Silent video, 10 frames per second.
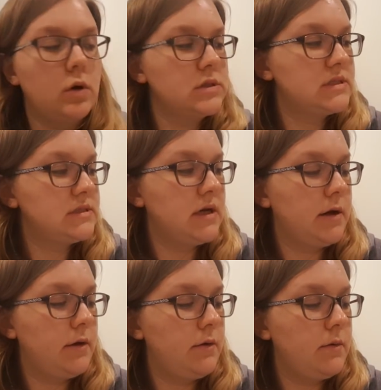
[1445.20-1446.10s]

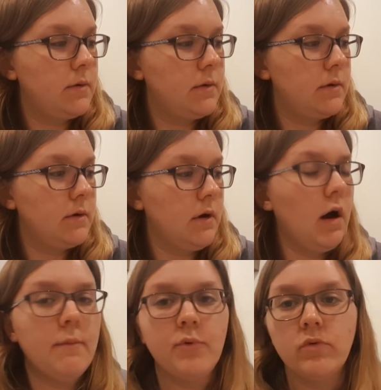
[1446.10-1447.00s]
So
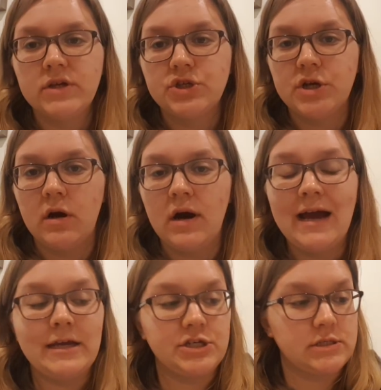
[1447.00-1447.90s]
I bought this chart
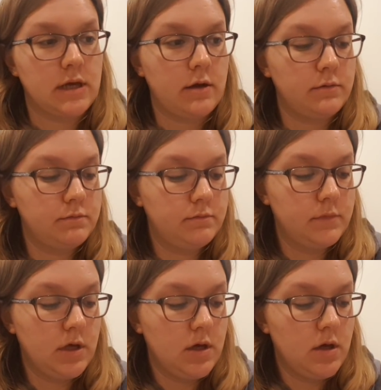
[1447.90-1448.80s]
ages ago.
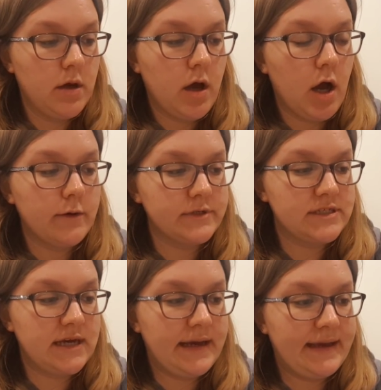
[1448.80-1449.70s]
I would
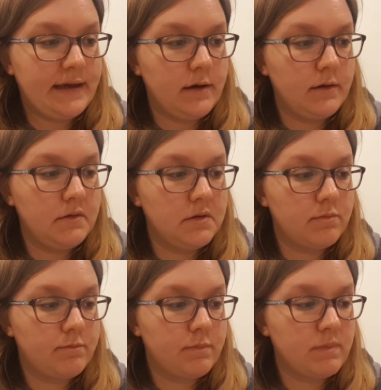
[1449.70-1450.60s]
say
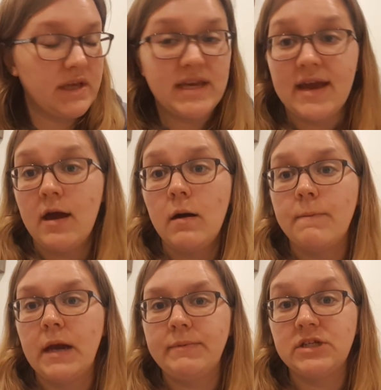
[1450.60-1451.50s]
a year,
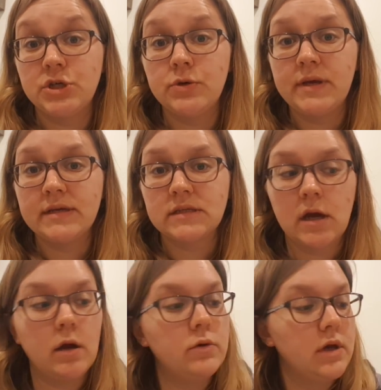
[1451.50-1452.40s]
maybe 2 years
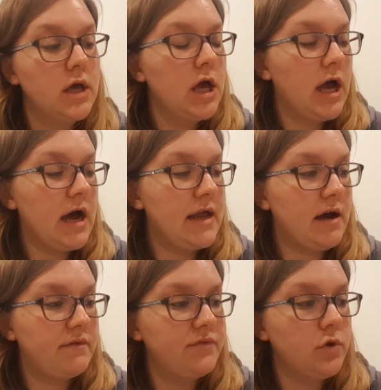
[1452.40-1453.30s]
ago, and
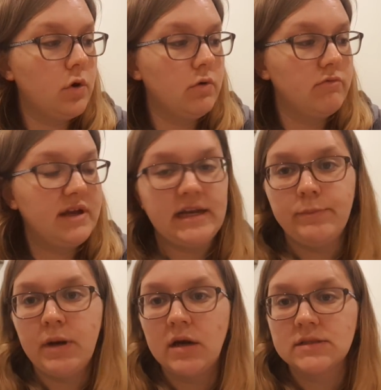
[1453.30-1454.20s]
I've not really
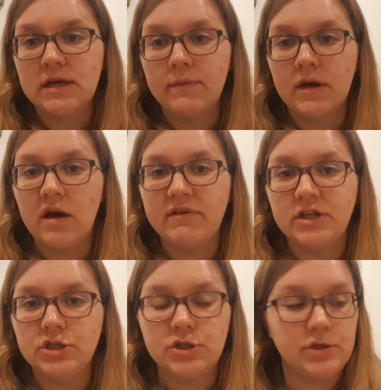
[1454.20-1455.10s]
plucked up the
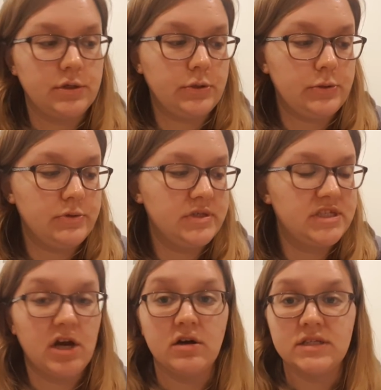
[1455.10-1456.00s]
courage to
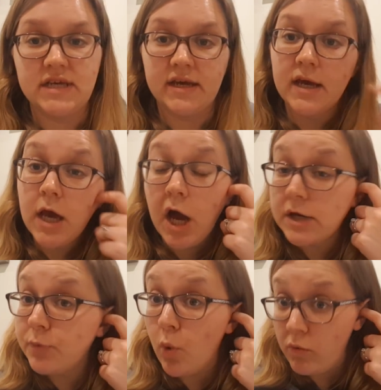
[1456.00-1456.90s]
start it.
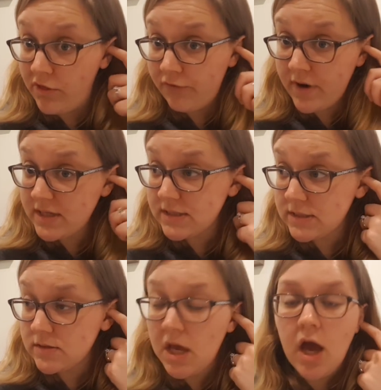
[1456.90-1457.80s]
I'd bought all the
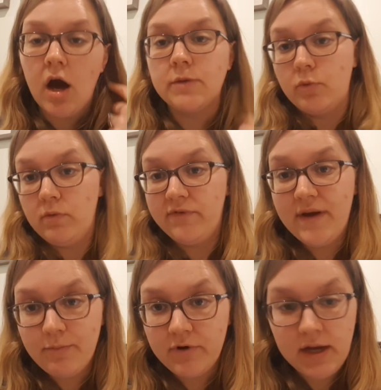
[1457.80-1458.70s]
threads, I'd bought the
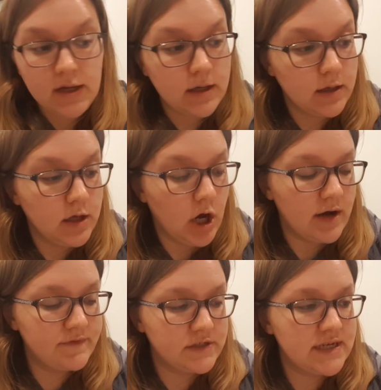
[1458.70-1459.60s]
fabric,
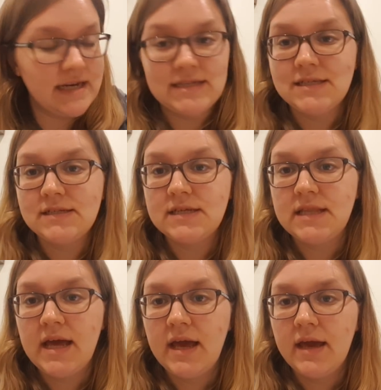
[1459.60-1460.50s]
I've just had it
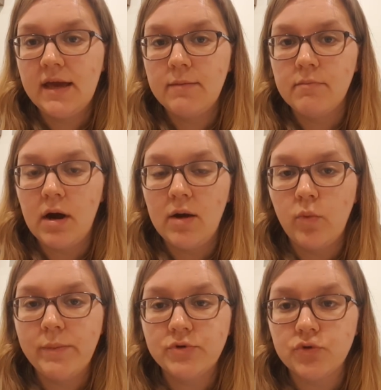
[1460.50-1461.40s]
sitting there in my
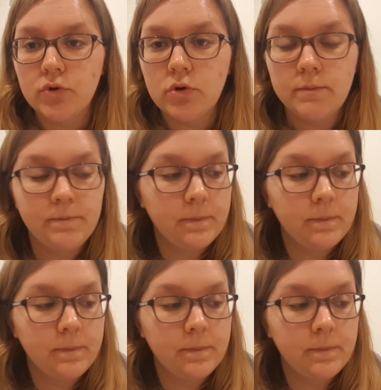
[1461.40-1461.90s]
whip drawer,